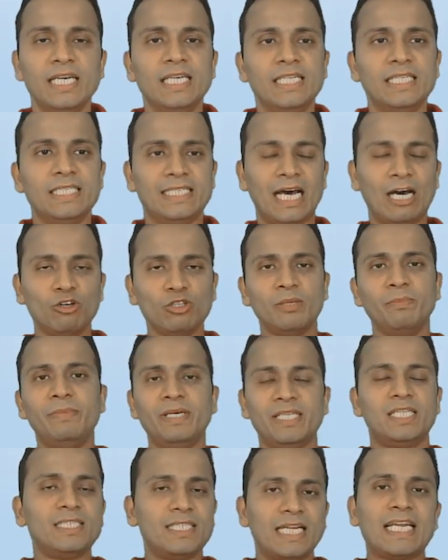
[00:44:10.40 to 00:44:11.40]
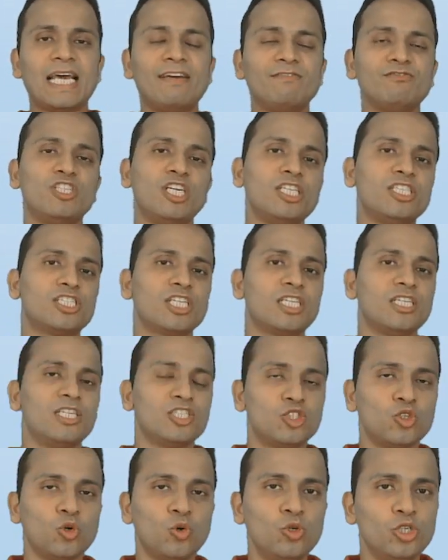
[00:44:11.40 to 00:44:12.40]
Now the method that I've just
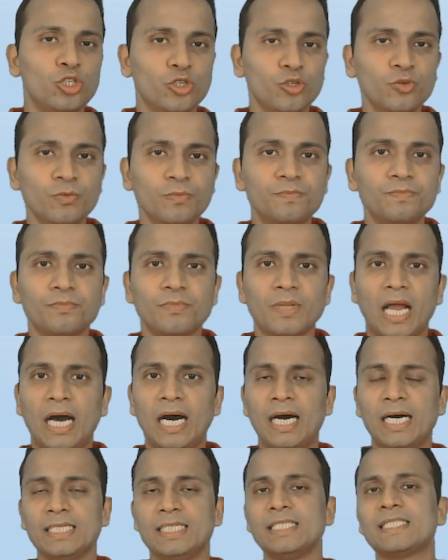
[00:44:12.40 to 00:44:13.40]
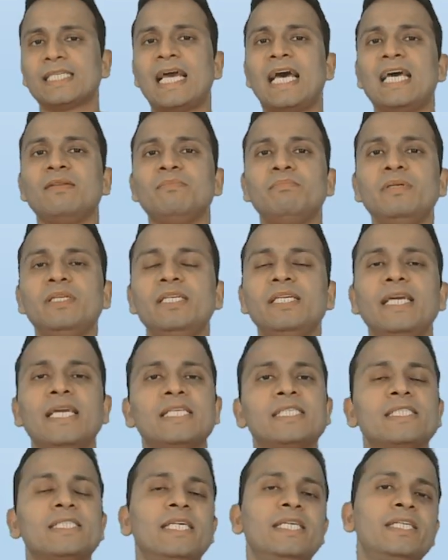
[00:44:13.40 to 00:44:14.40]
told you, this can be
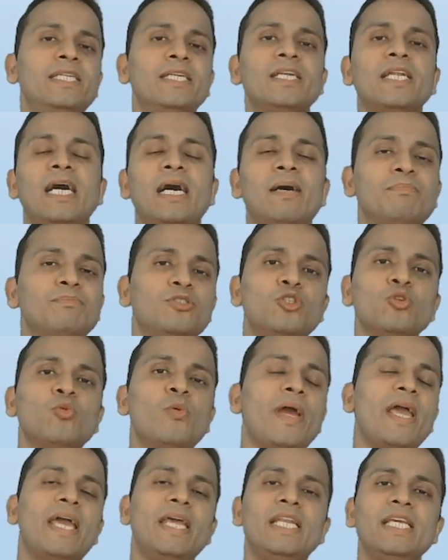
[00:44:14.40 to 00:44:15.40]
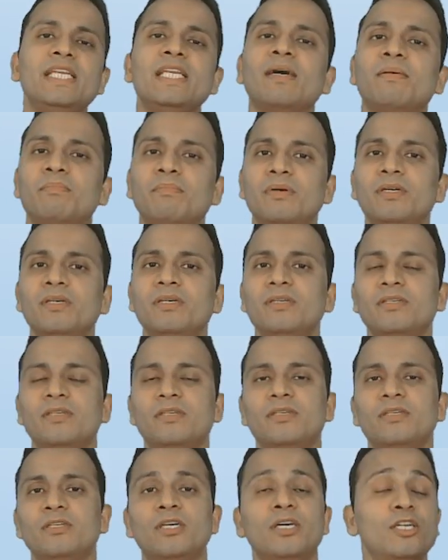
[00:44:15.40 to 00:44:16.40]
extended up to any number
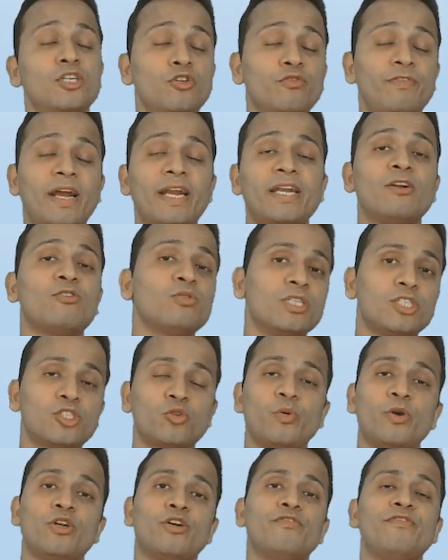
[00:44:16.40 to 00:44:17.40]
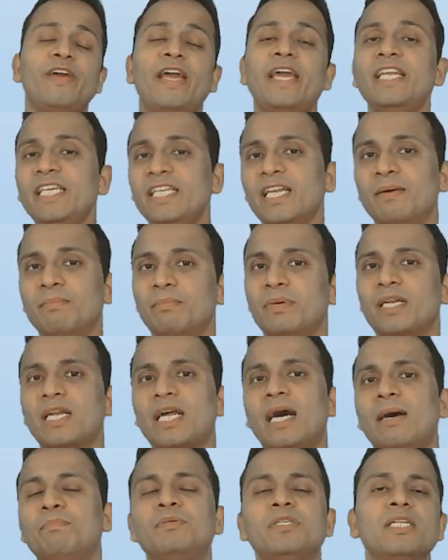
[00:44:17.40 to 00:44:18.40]
to find out the square of any number
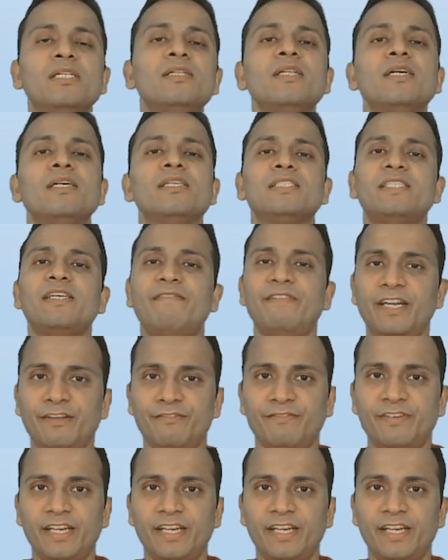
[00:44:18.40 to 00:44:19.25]
up till 75.